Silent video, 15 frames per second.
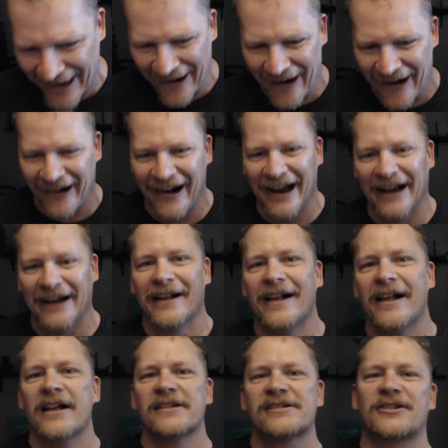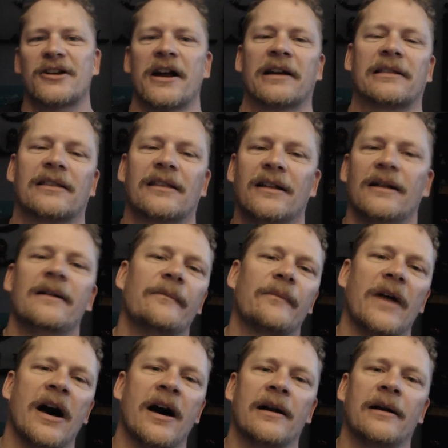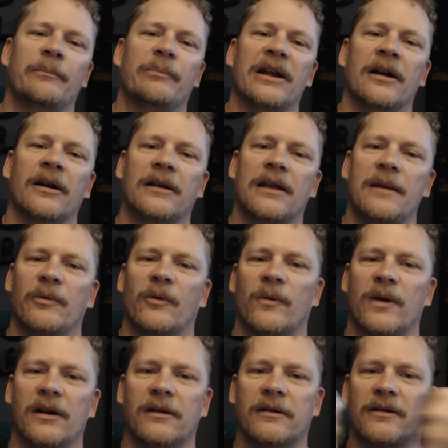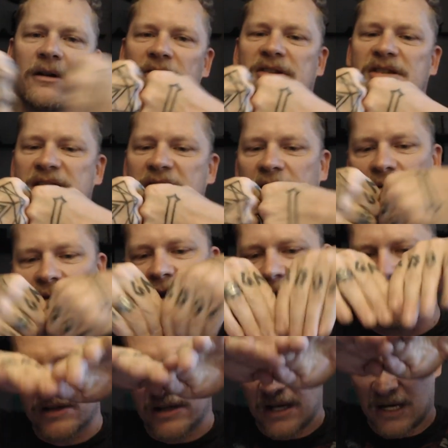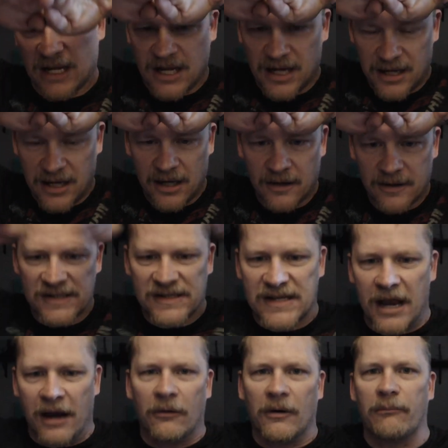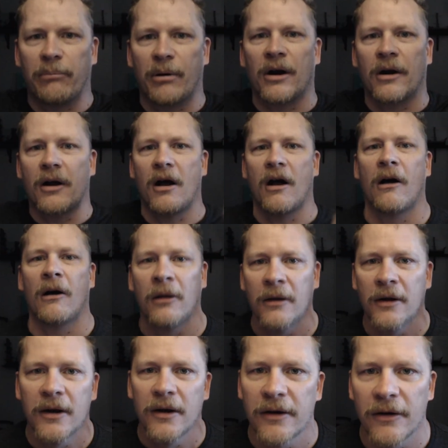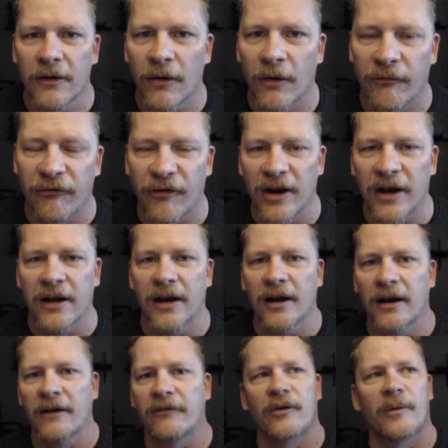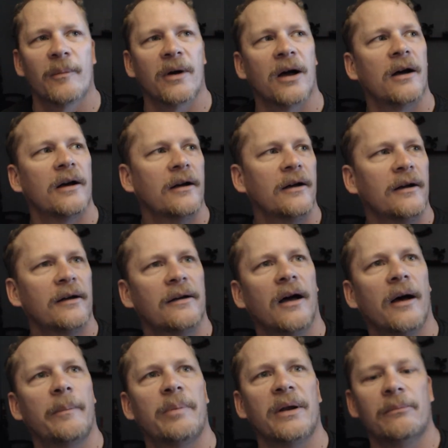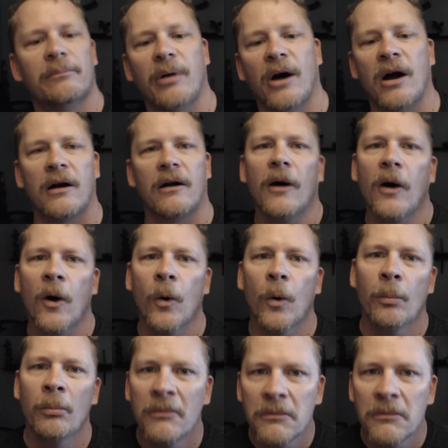All right. Strength, honor, beer, keep it real, don't steal. You're always going to get a deal. This is Hankerin Ferinale, your old friend here from uh, up in Barholm.